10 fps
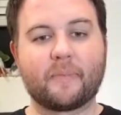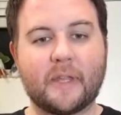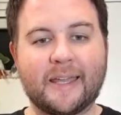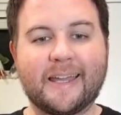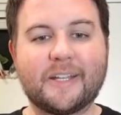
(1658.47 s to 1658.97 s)

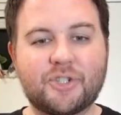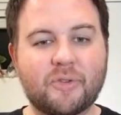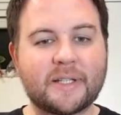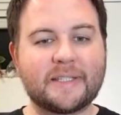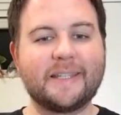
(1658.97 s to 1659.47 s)
again,
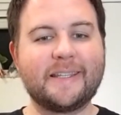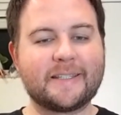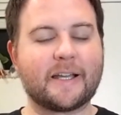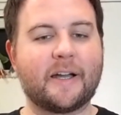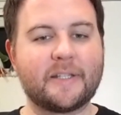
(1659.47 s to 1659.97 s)
trusting these
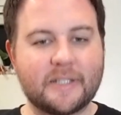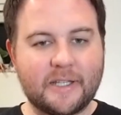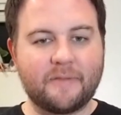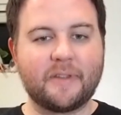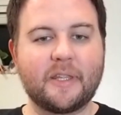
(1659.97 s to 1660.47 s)
guys and
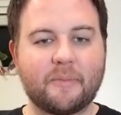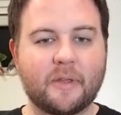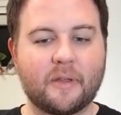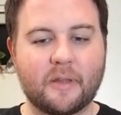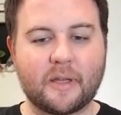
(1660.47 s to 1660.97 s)
giving them
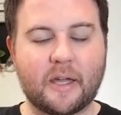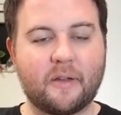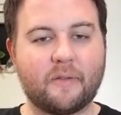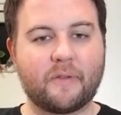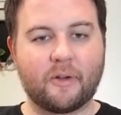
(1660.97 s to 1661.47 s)
the the kind
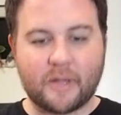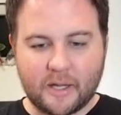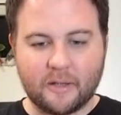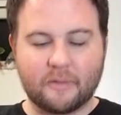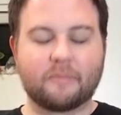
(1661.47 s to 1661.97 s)
of
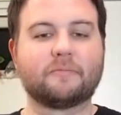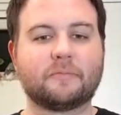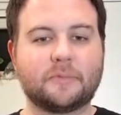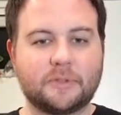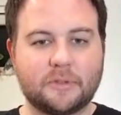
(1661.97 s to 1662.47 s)
okay,
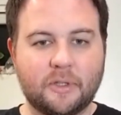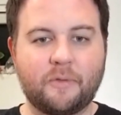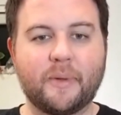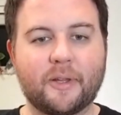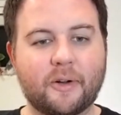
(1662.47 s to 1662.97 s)
you've
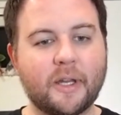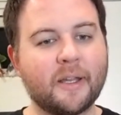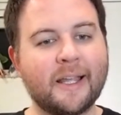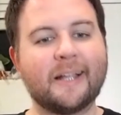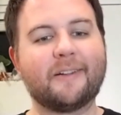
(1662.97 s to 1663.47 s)
been learning.
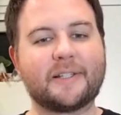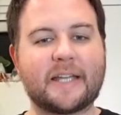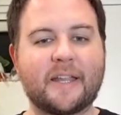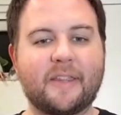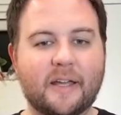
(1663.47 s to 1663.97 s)
Let's
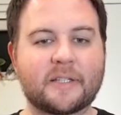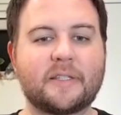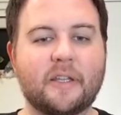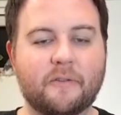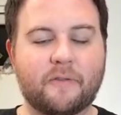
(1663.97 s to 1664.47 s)
add the next
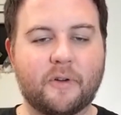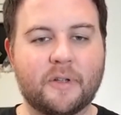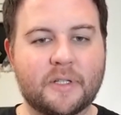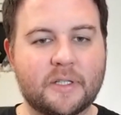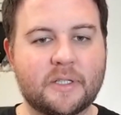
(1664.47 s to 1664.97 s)
thing for
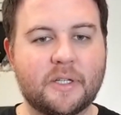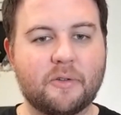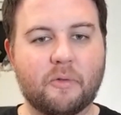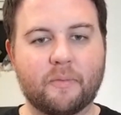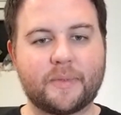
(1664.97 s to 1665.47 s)
you
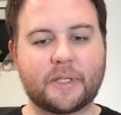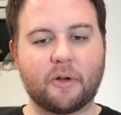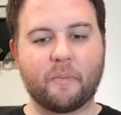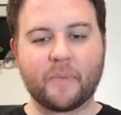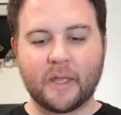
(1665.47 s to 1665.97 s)
too.
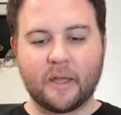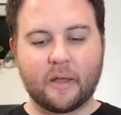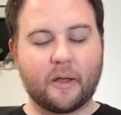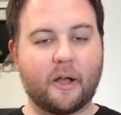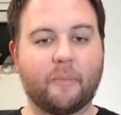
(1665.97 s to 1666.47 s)
So
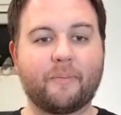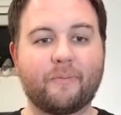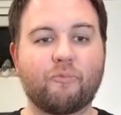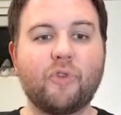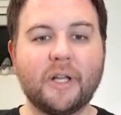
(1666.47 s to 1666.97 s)
um,
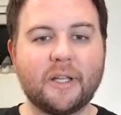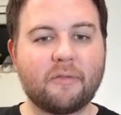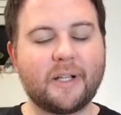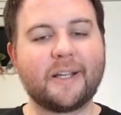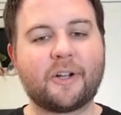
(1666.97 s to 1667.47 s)
really,
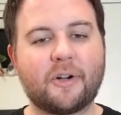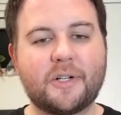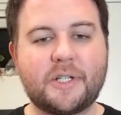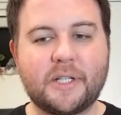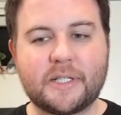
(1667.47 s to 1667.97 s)
really
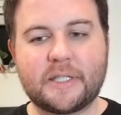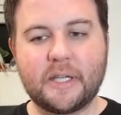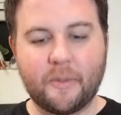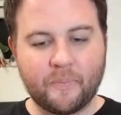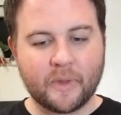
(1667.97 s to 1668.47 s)
encouraging to
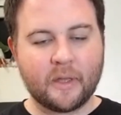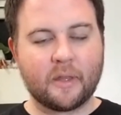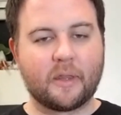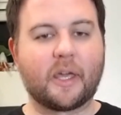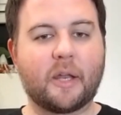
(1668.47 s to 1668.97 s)
see.
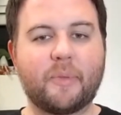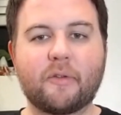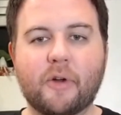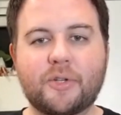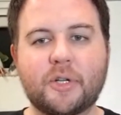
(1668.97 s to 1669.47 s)
They got a big
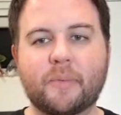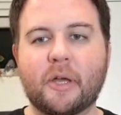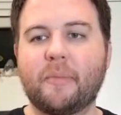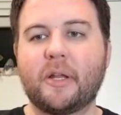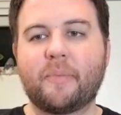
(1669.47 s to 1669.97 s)
road trip
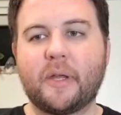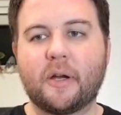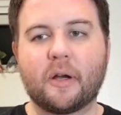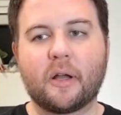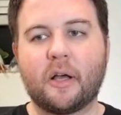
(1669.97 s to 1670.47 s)
coming up
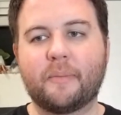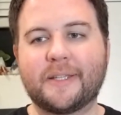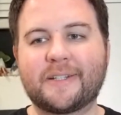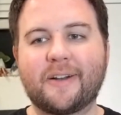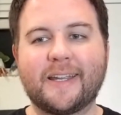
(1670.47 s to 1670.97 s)
here. Um, they
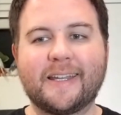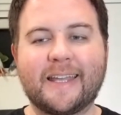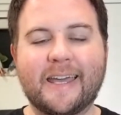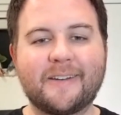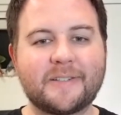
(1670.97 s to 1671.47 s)
start in
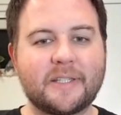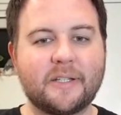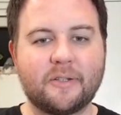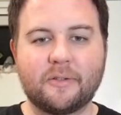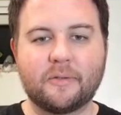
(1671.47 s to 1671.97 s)

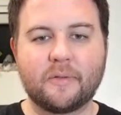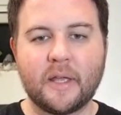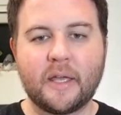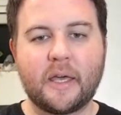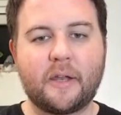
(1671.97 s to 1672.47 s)
Henderson, who
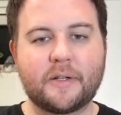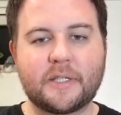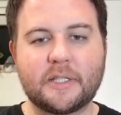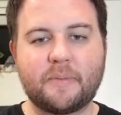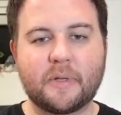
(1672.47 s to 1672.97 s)

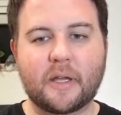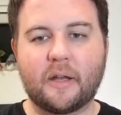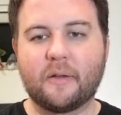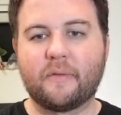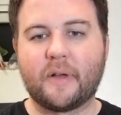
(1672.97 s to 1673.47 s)
Henderson's been
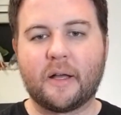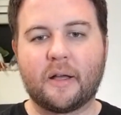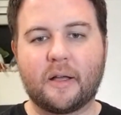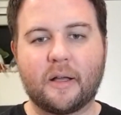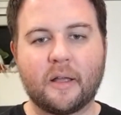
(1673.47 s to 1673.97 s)
kind of
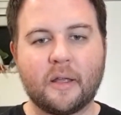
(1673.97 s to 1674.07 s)
uh,